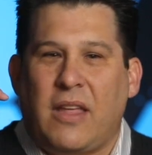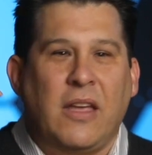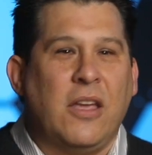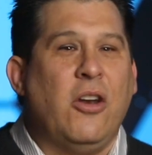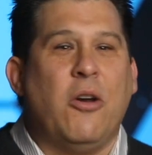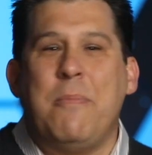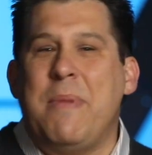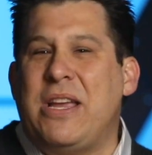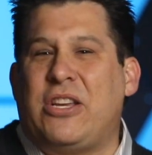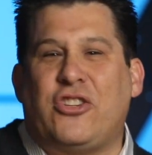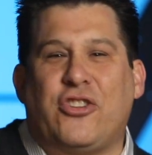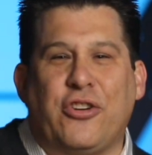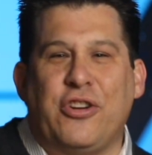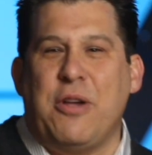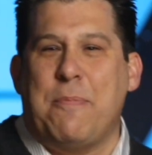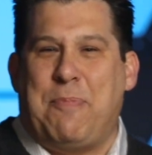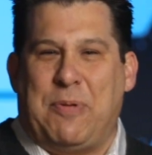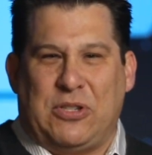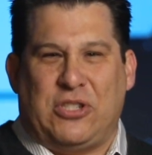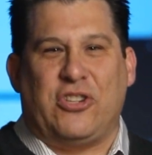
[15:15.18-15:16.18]
you know, make sure
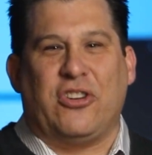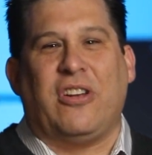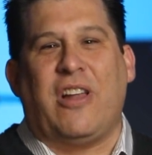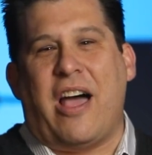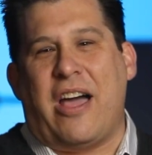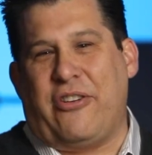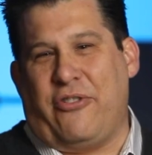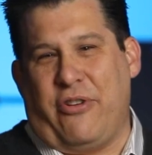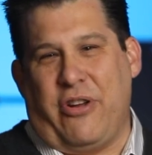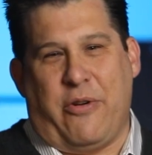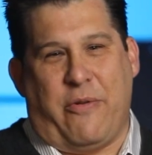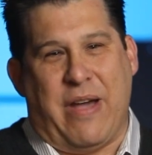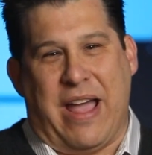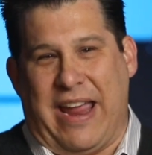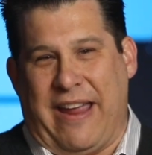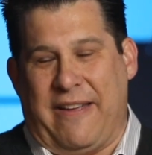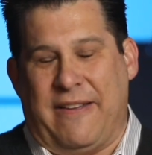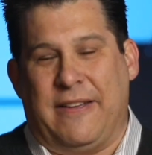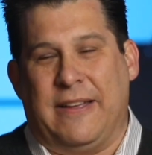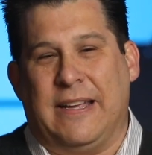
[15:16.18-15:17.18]
you put your laundry away.
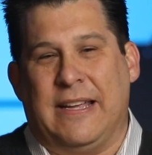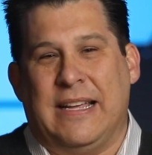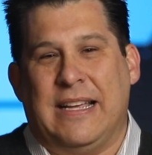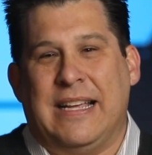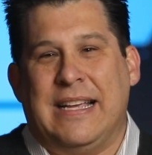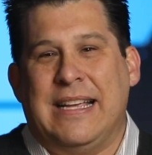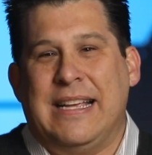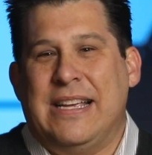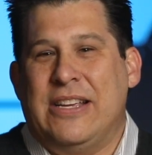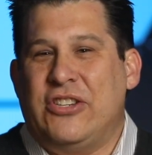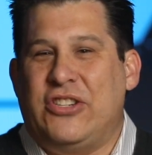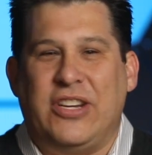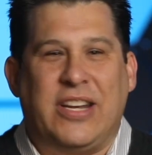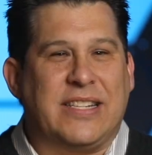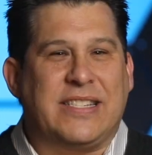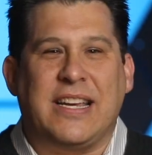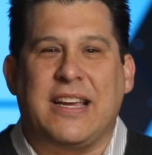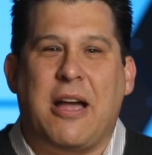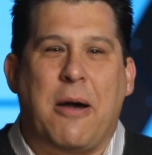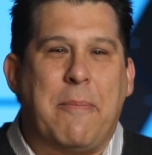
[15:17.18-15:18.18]
She
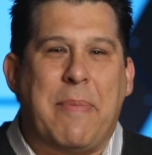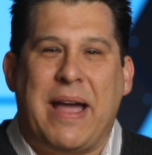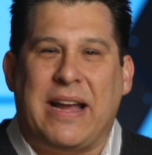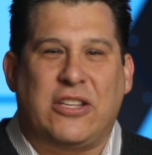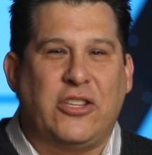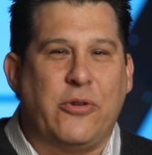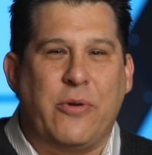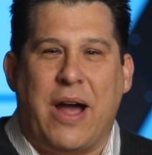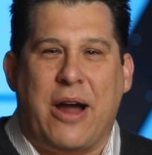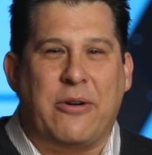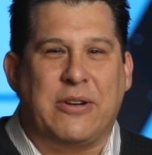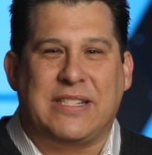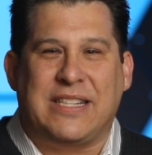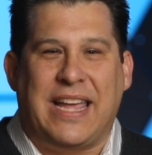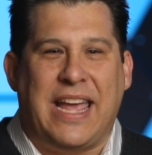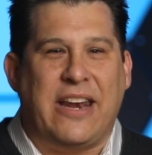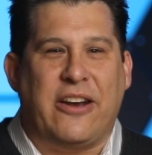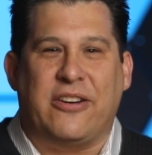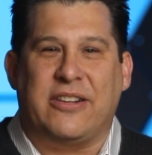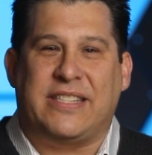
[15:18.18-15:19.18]
doesn't come back two hours
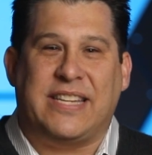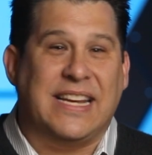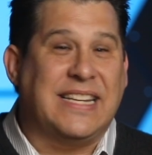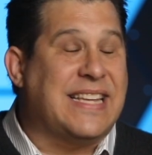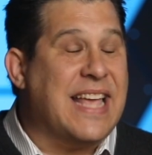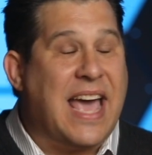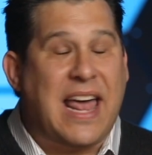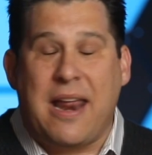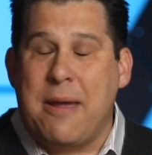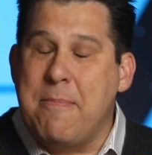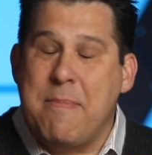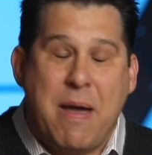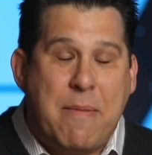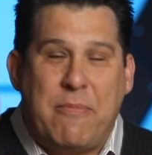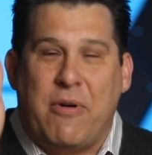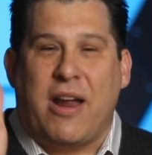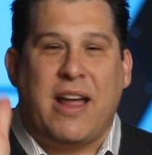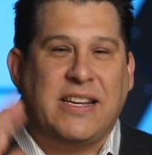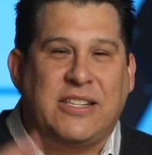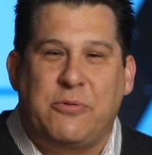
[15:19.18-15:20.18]
later and say, Dad, I
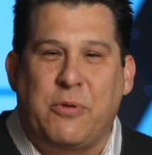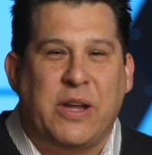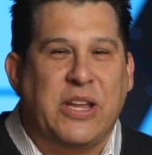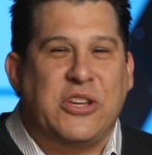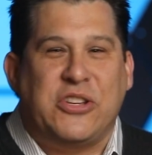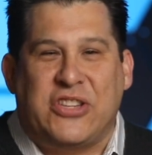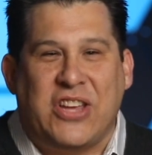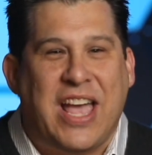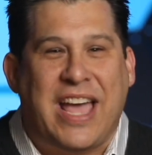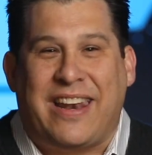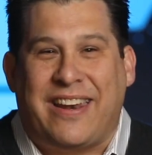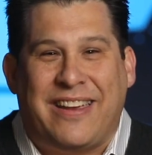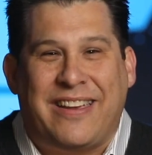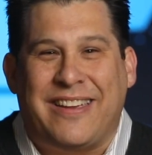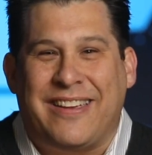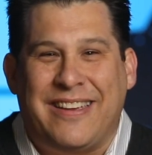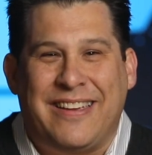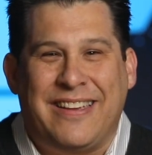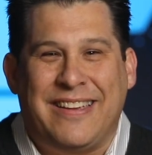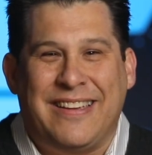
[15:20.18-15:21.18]
memorized what you said.
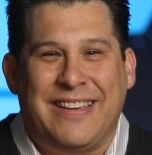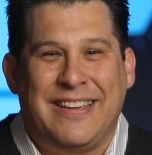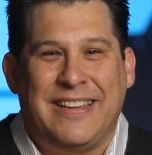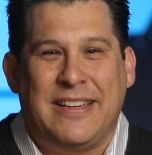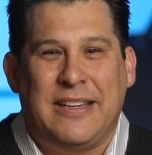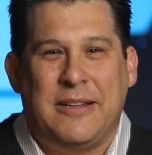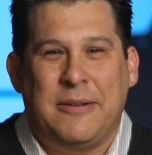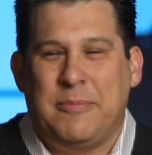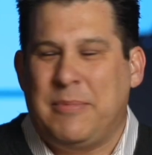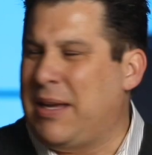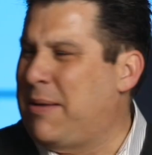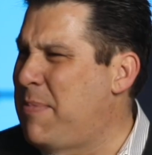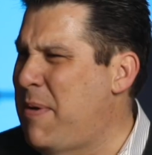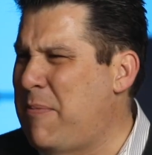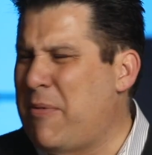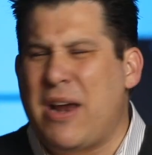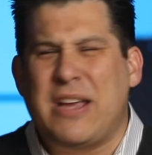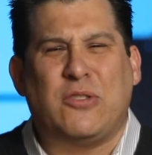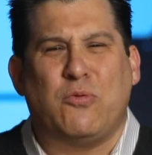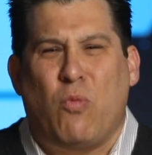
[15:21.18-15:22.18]
Like,
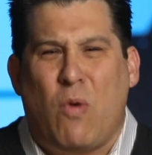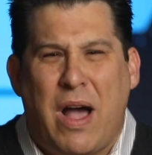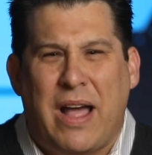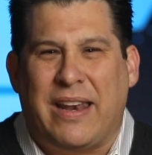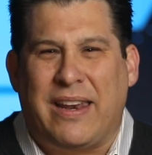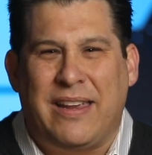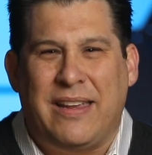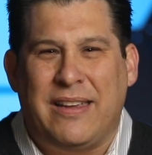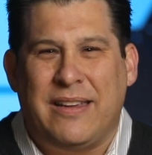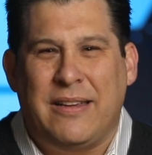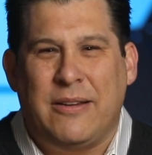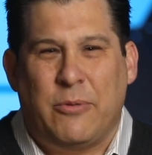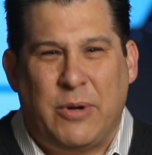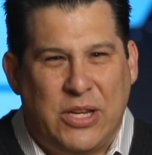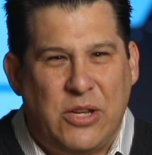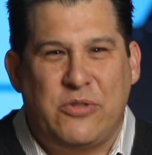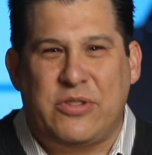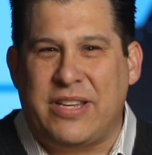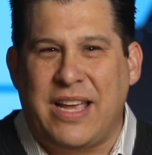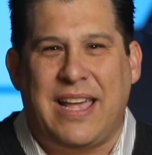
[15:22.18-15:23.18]
memorized what? What
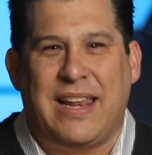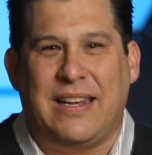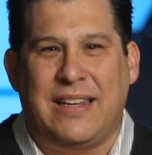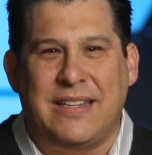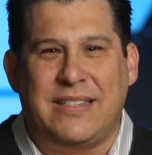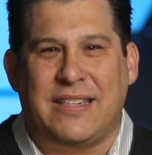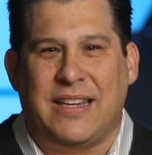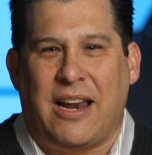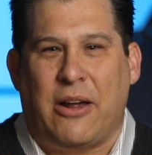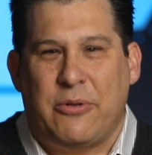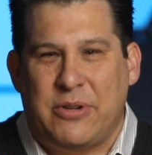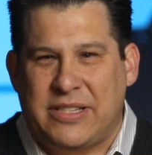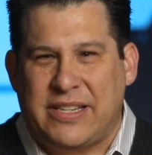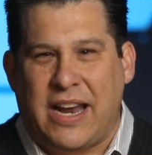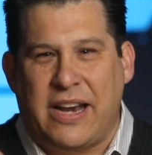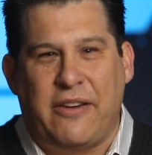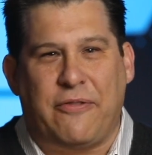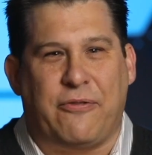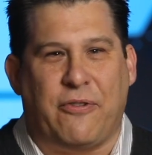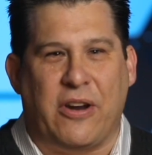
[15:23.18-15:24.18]
you said. Listen, I'll
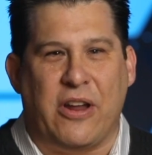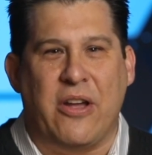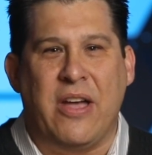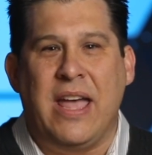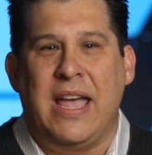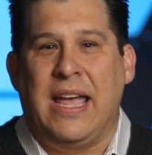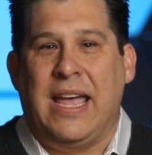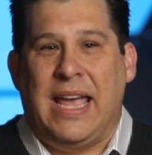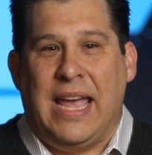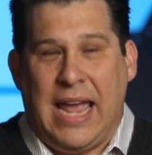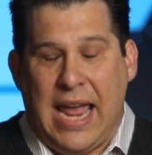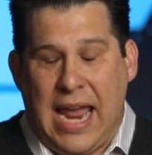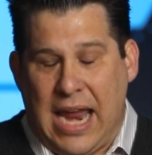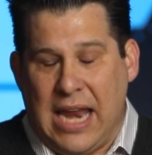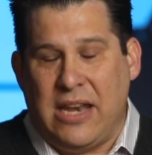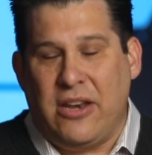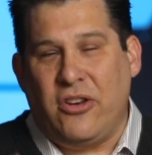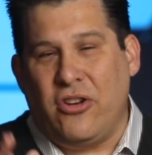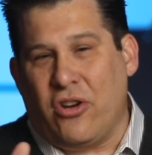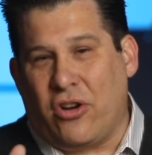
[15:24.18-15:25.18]
recite it for you.
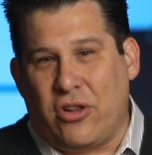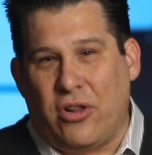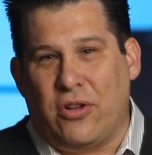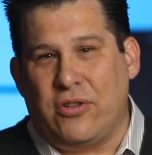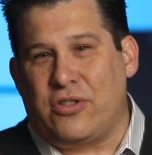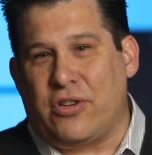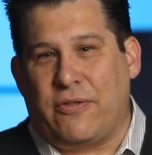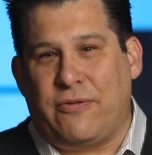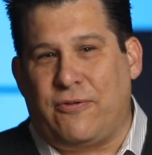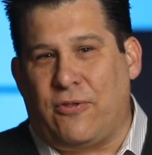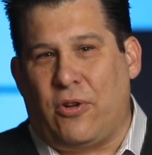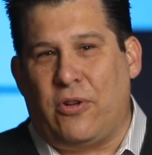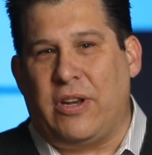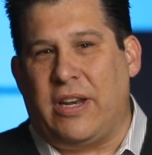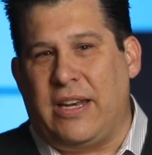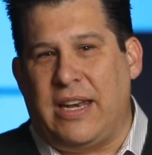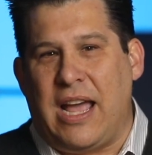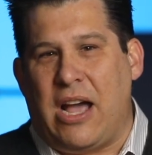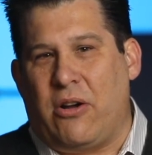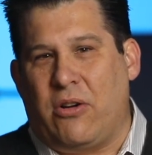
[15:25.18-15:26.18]
Aiden, your clothes are
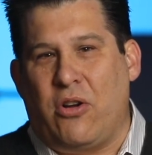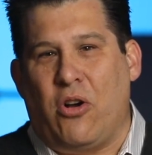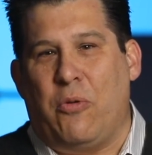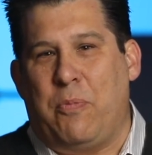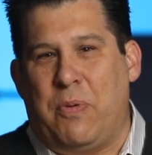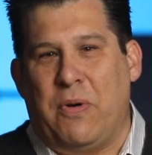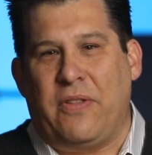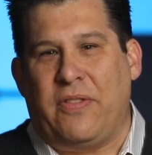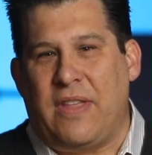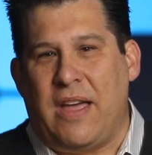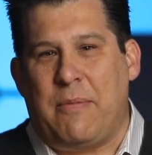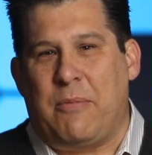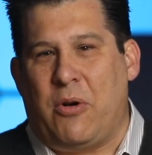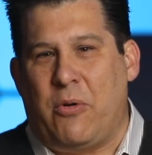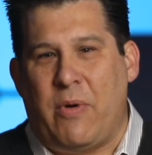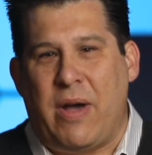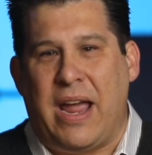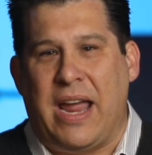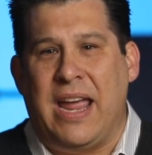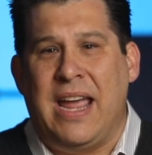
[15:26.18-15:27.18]
folded now. Go put them
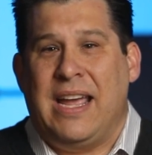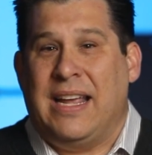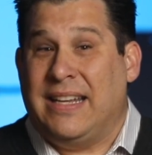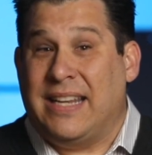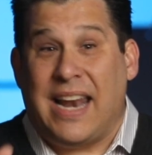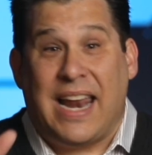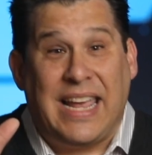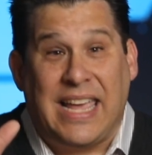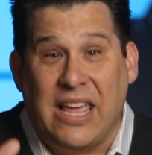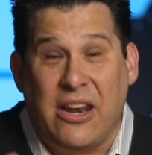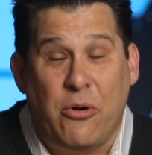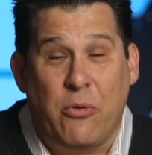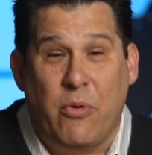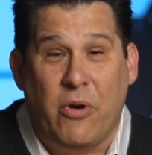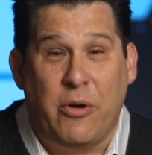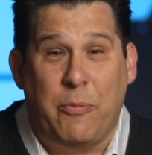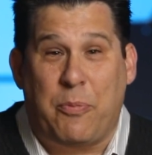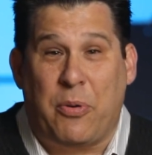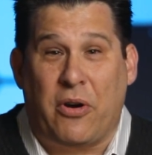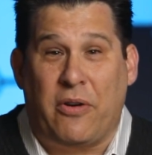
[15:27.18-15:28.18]
away. Did I get it
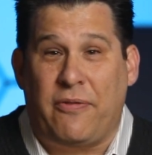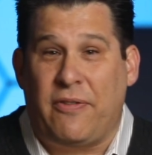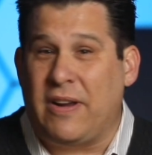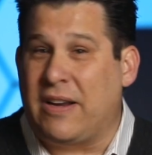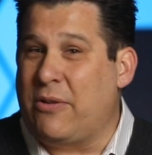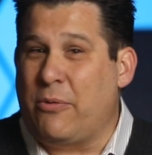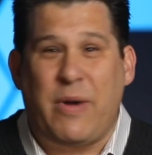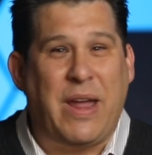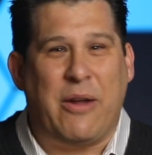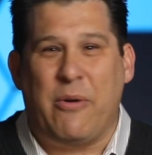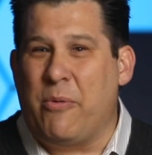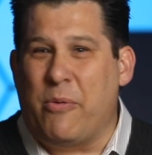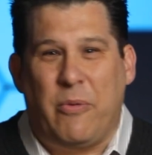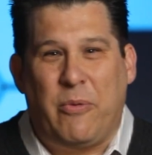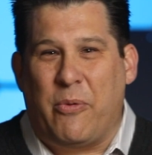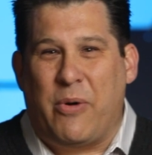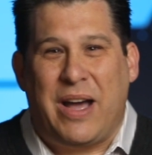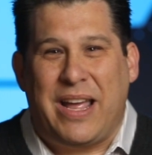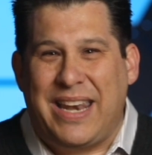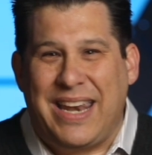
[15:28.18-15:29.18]
word perfect? Wait,
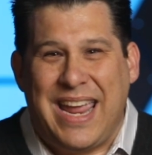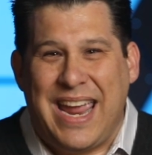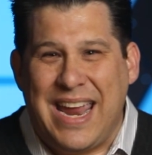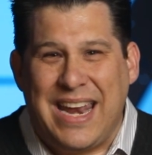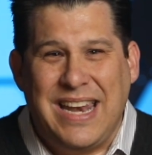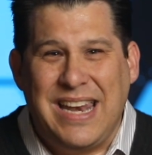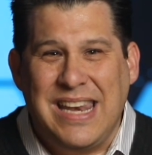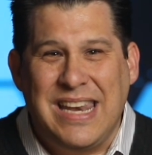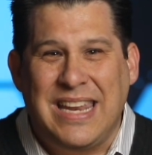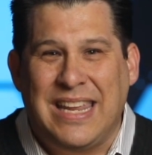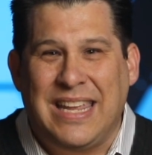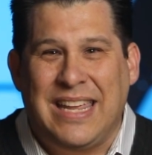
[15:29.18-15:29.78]
what, Aiden?